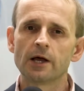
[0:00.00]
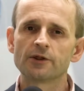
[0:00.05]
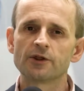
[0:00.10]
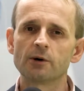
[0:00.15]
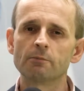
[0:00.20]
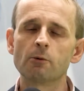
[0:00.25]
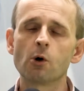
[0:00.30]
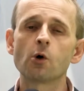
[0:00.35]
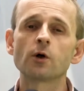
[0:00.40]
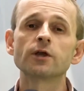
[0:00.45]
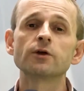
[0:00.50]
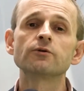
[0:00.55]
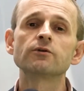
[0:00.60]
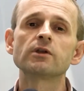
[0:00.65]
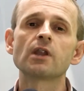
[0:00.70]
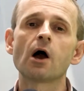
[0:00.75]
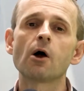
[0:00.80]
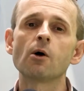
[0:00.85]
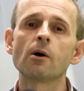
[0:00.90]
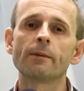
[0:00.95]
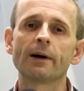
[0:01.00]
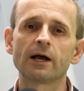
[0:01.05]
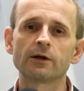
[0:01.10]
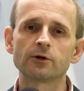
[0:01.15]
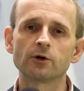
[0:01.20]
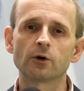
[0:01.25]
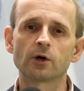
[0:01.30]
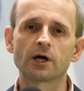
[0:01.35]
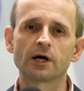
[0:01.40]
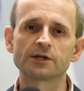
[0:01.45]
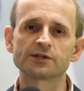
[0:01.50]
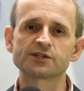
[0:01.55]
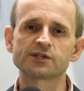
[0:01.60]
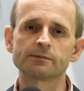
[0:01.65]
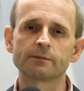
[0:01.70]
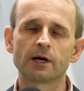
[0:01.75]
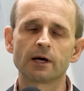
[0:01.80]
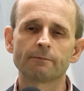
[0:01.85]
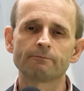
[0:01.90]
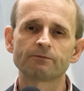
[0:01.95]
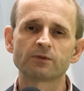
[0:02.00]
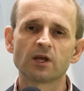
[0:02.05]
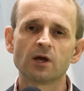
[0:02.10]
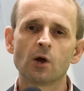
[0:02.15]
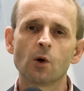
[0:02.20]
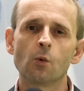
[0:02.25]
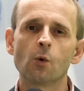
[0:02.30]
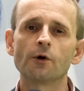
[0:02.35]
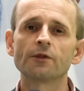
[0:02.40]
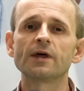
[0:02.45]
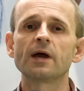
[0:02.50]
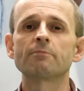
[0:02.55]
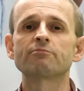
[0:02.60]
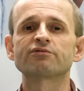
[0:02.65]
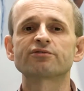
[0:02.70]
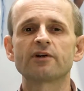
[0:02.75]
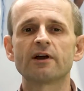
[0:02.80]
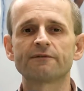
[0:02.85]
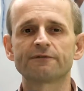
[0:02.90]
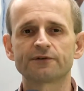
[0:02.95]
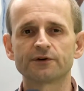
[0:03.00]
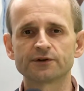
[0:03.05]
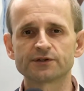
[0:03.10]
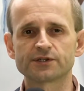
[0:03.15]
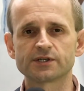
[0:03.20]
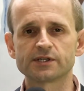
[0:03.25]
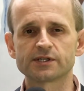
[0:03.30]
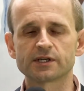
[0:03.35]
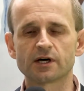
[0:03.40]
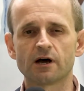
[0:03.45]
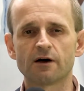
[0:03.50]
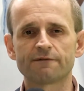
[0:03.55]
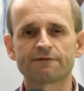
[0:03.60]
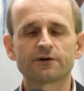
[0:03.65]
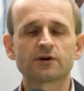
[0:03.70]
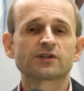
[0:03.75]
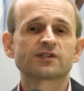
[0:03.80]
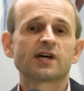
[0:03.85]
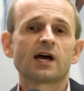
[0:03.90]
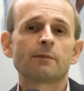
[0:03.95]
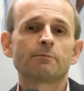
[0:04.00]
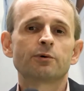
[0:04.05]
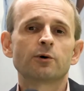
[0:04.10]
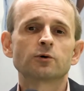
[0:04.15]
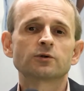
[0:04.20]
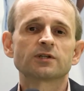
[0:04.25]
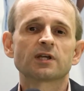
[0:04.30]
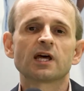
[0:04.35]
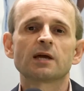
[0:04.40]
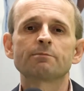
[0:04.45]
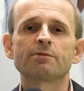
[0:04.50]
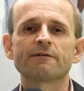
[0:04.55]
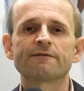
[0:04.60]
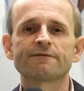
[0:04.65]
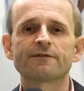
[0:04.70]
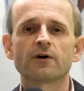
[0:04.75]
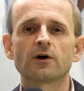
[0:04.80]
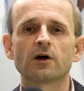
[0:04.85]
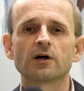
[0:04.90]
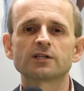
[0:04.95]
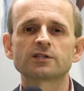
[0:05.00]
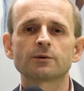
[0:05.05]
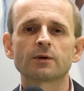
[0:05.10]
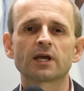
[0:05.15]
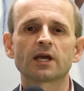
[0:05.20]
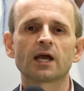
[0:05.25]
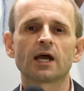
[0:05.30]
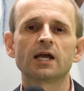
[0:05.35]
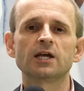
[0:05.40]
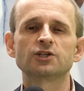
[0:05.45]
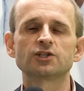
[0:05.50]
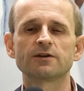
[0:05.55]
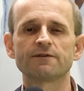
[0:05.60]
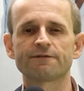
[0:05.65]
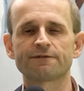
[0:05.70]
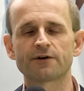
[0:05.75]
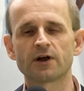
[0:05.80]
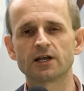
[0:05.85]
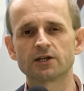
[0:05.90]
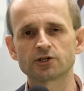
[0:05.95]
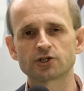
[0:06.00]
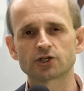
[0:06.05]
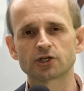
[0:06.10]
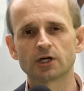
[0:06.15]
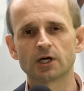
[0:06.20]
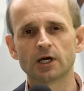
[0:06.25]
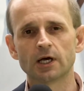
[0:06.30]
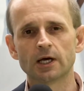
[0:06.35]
The more you know about your customer, what their preferences are. For example, do they prefer to engage in French?